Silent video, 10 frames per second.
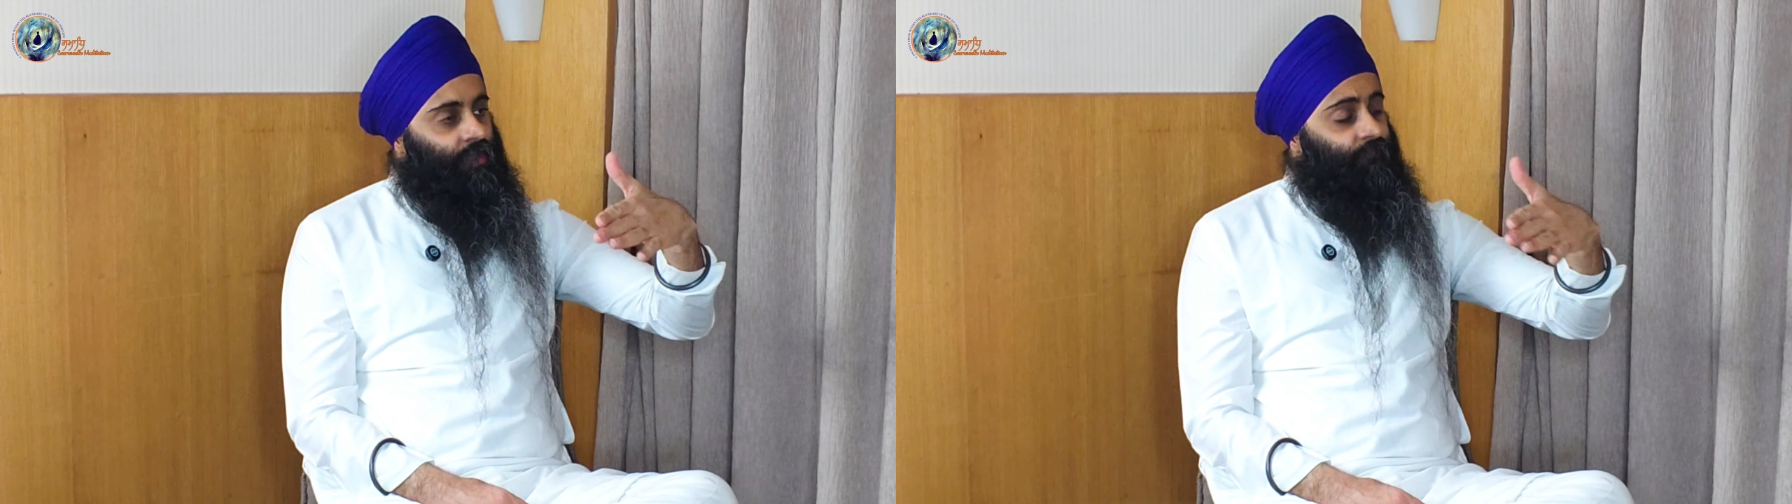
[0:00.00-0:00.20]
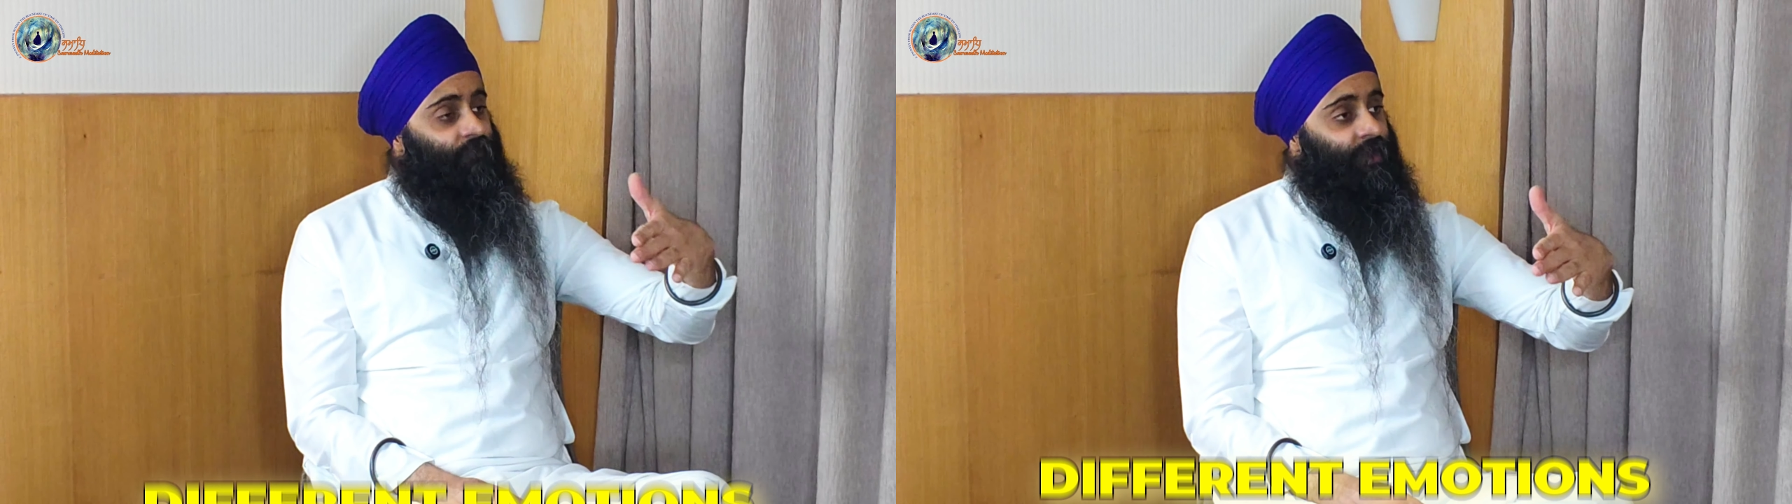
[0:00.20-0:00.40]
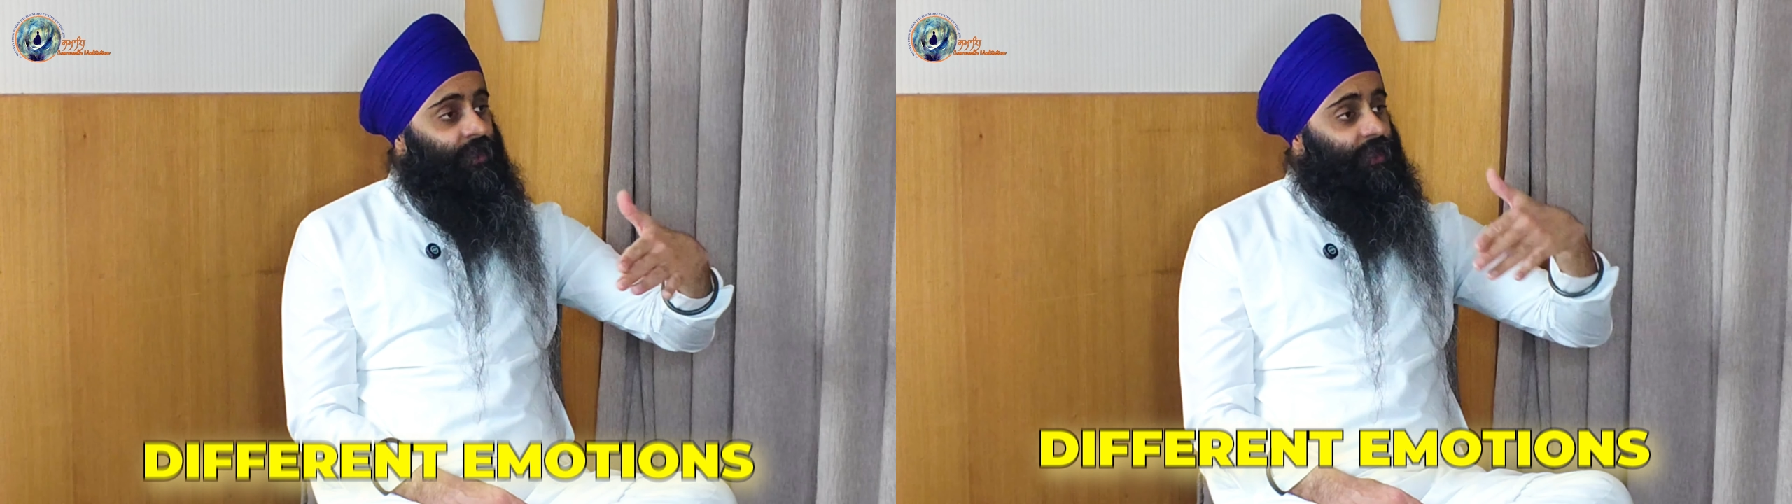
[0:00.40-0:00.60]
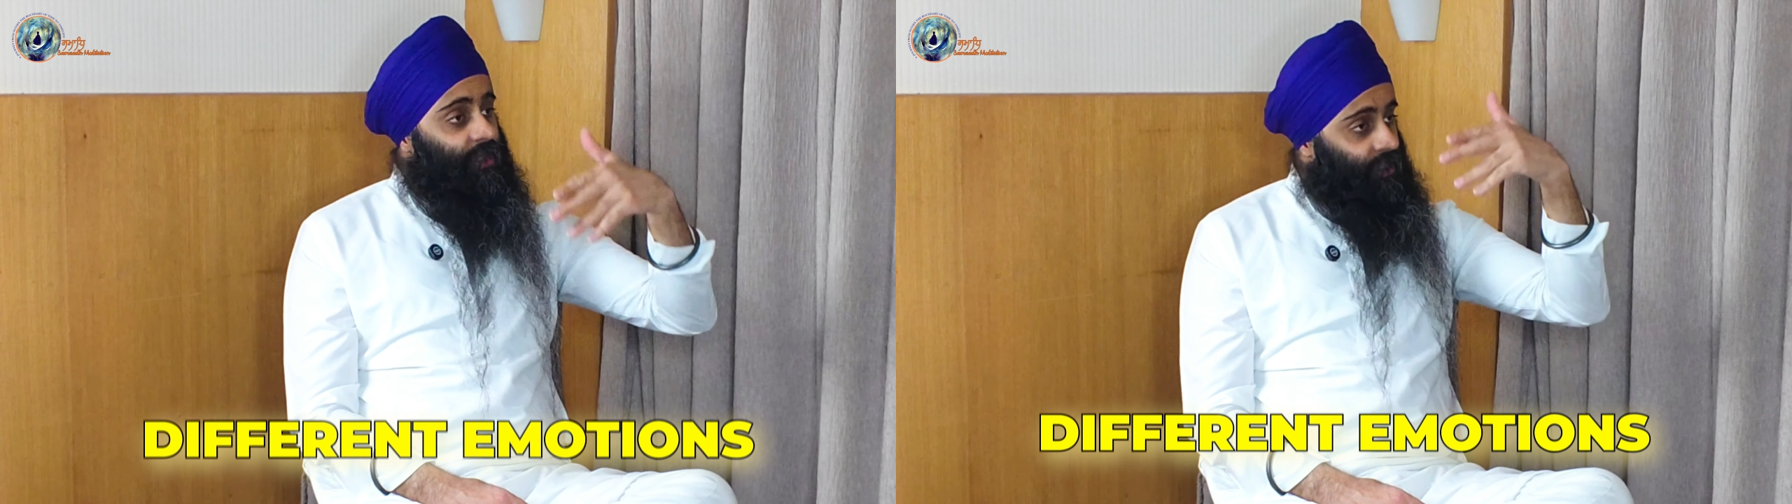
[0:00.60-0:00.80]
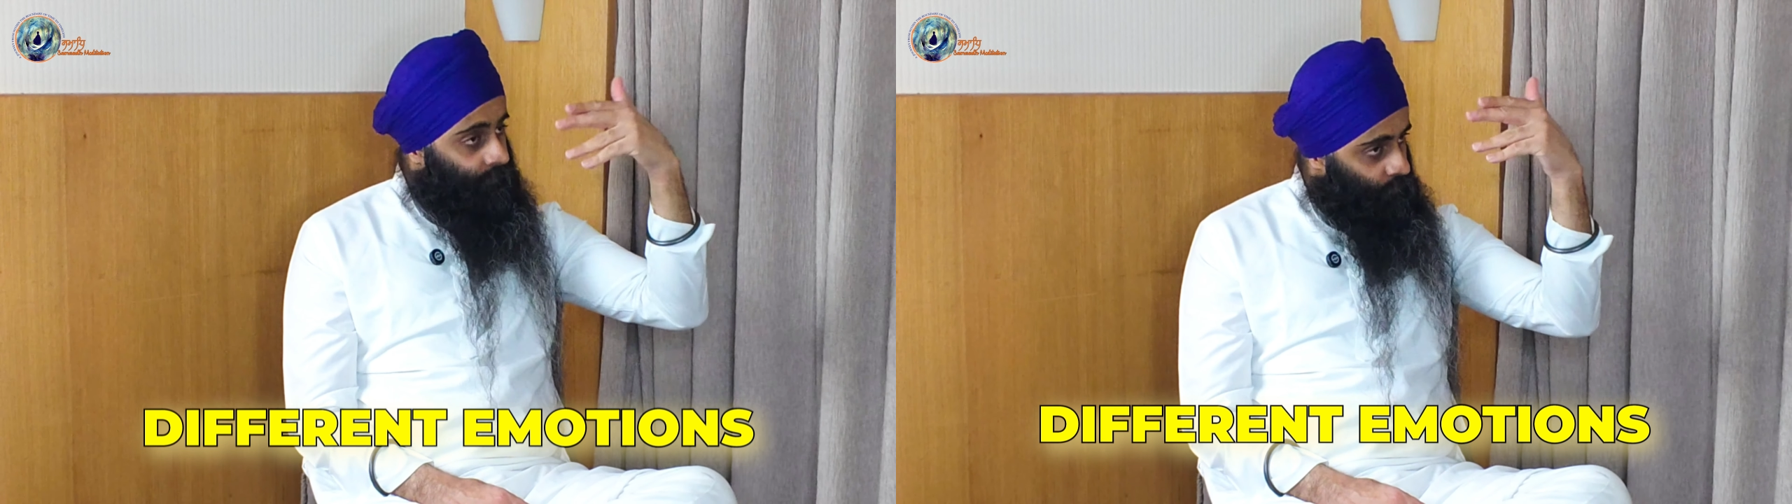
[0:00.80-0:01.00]
different
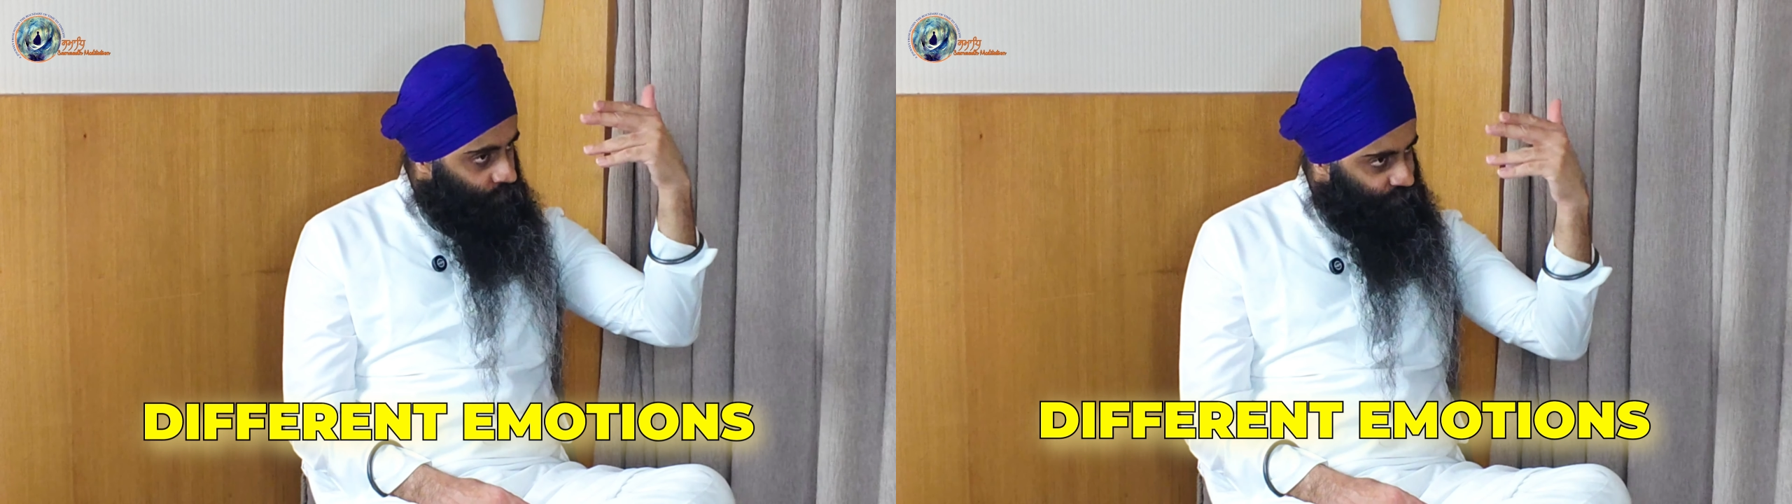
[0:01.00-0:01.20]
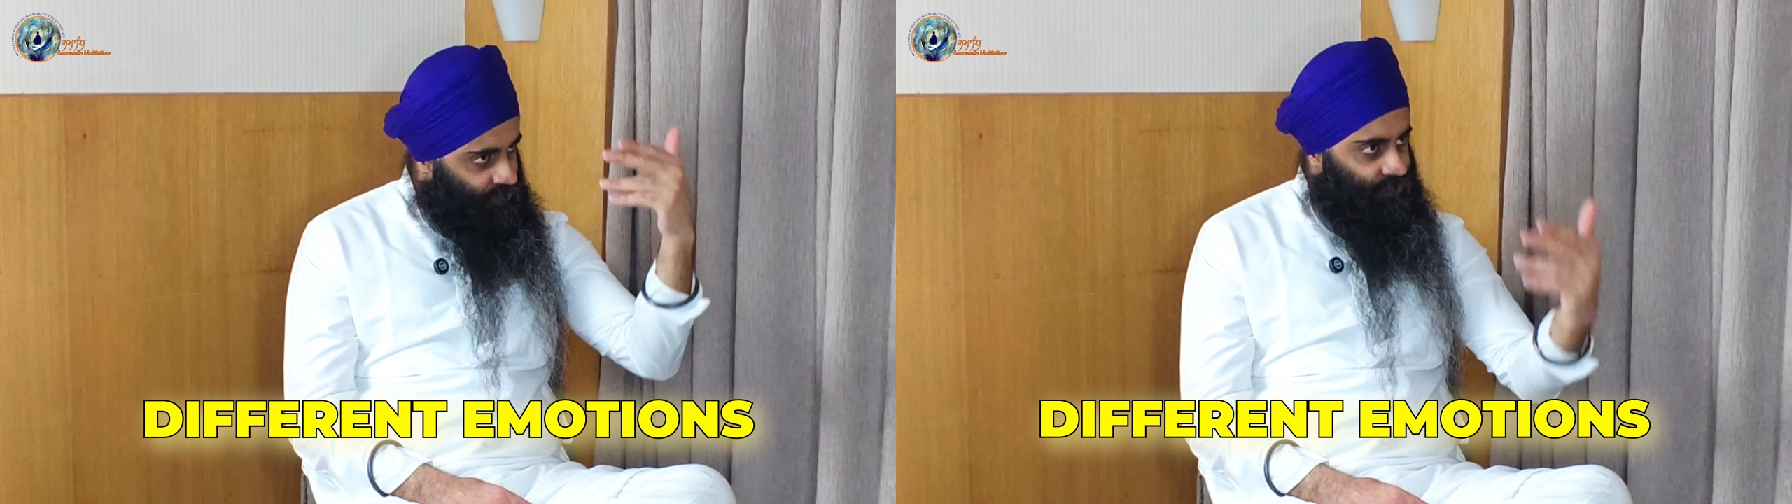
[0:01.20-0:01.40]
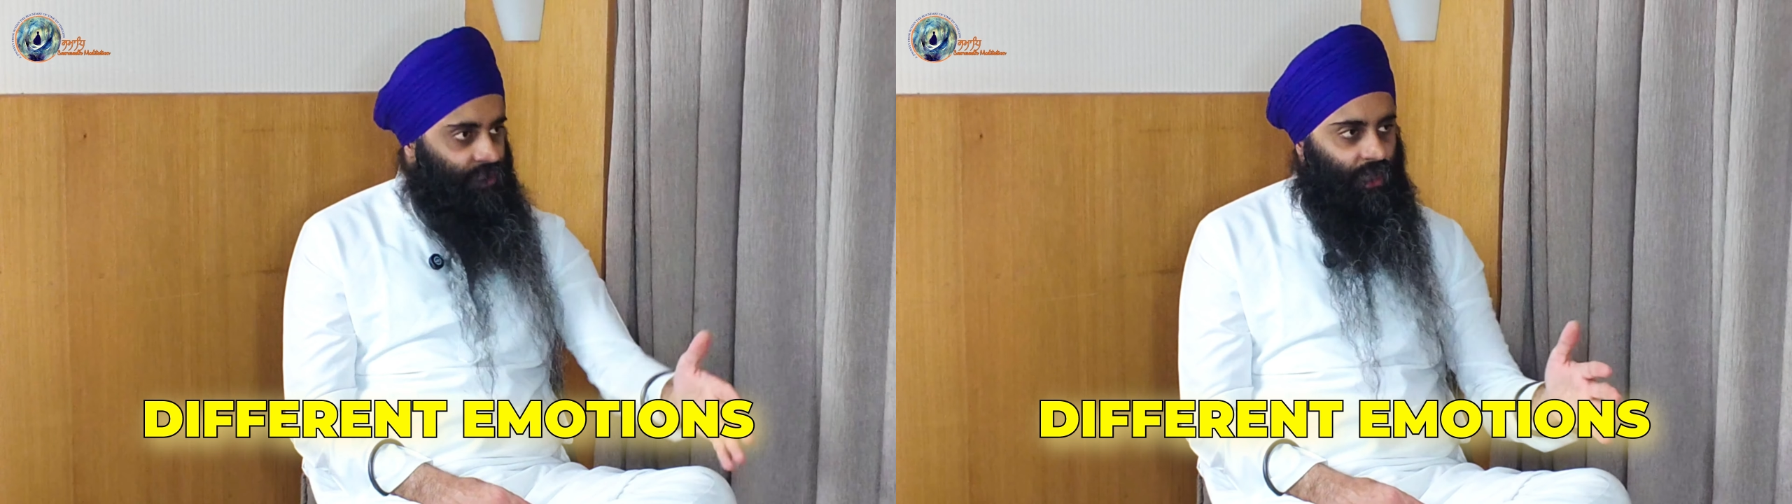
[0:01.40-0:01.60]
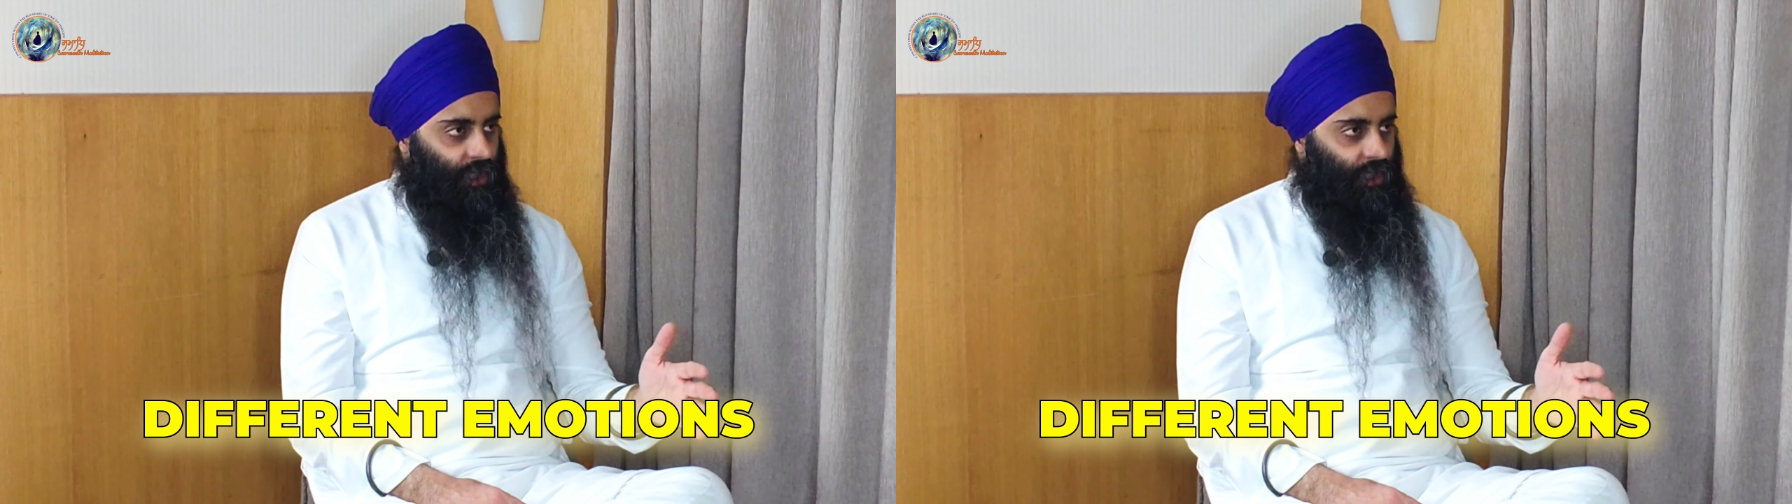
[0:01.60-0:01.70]
emotions